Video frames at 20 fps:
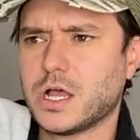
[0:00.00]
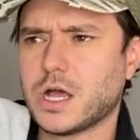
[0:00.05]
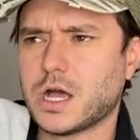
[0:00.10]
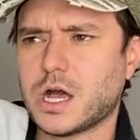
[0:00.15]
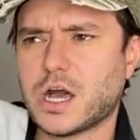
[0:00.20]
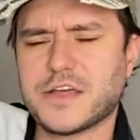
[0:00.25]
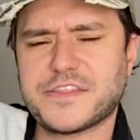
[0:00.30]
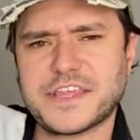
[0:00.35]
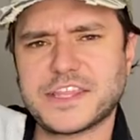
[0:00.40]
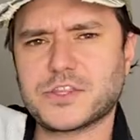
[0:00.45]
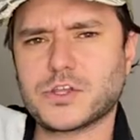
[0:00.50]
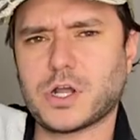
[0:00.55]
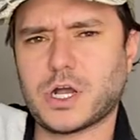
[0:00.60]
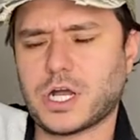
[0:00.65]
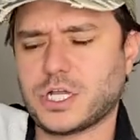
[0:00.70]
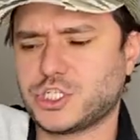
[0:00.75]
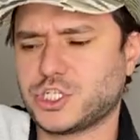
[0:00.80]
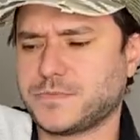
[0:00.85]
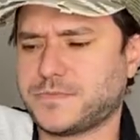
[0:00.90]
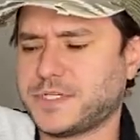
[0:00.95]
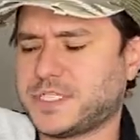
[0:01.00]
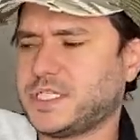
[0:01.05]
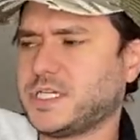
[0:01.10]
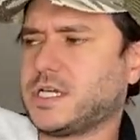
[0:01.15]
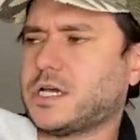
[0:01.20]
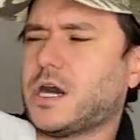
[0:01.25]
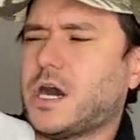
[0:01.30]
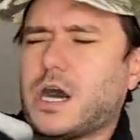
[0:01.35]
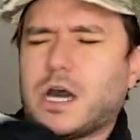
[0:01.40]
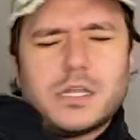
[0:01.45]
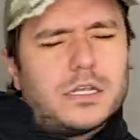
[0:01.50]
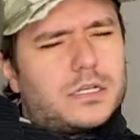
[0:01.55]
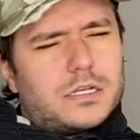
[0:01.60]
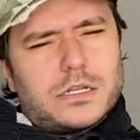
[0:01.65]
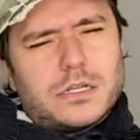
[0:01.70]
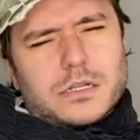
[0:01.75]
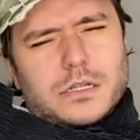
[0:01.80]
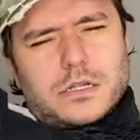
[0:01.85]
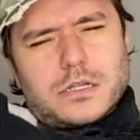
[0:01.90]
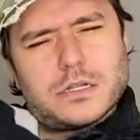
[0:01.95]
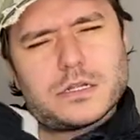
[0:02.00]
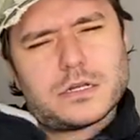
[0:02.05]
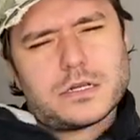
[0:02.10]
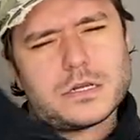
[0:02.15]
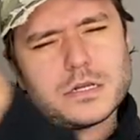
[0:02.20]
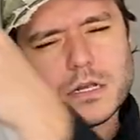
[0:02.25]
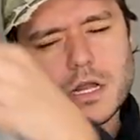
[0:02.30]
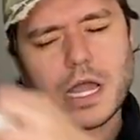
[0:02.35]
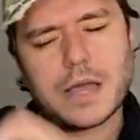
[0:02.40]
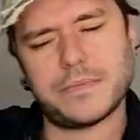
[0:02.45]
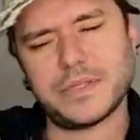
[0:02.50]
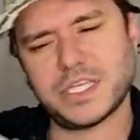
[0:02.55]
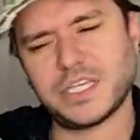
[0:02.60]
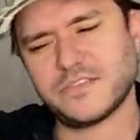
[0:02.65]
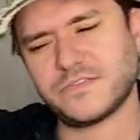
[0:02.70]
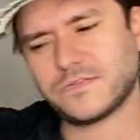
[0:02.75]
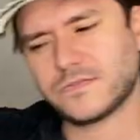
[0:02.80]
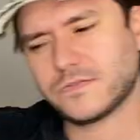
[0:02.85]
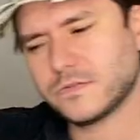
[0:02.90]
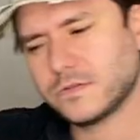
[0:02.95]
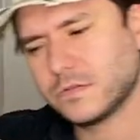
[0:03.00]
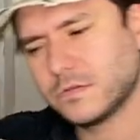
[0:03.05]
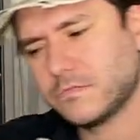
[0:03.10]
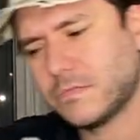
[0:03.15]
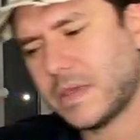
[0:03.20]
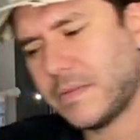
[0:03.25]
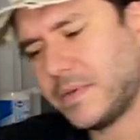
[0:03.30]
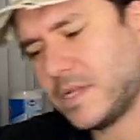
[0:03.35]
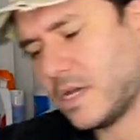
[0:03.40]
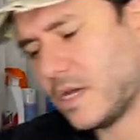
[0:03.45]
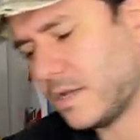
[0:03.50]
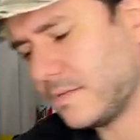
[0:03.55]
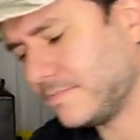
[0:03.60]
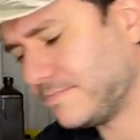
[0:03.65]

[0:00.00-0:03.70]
Uh, I think they're 100% cotton, I believe. Maybe not.